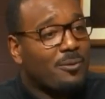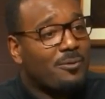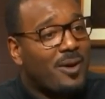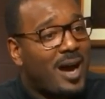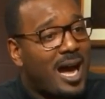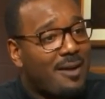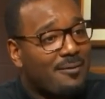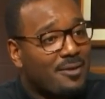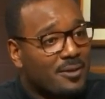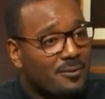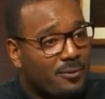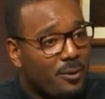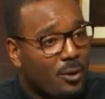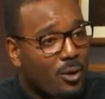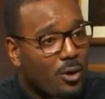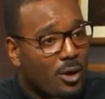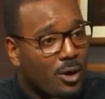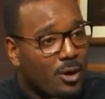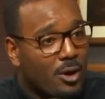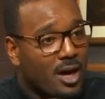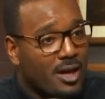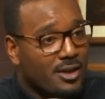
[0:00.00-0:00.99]
were
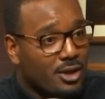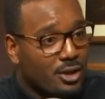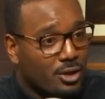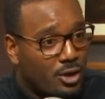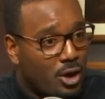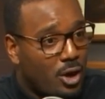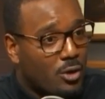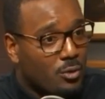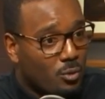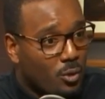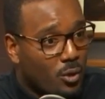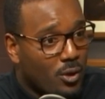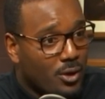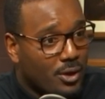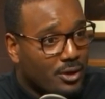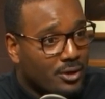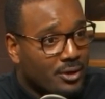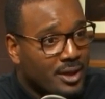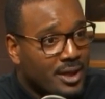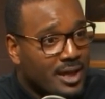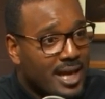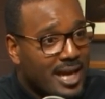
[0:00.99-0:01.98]
5-4 under Kurt
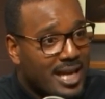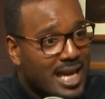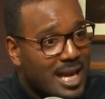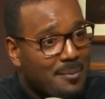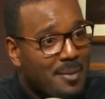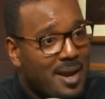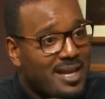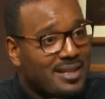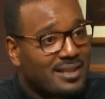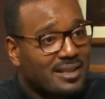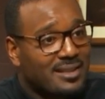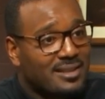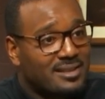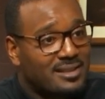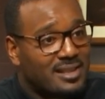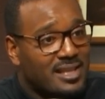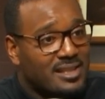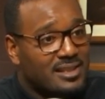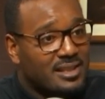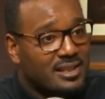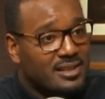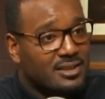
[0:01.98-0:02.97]
Warner, and they made the
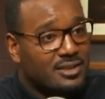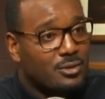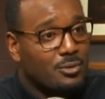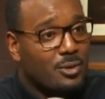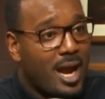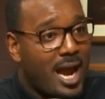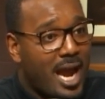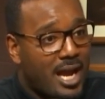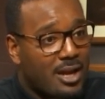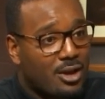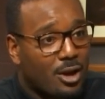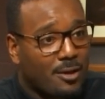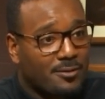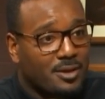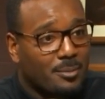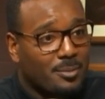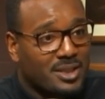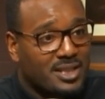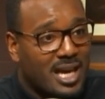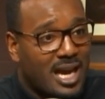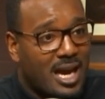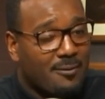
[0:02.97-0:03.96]
decision to hand off the
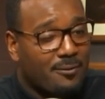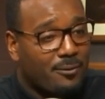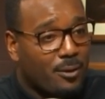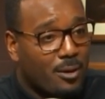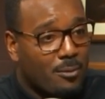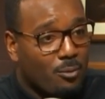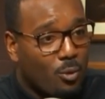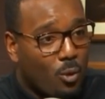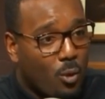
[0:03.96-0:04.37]
baton from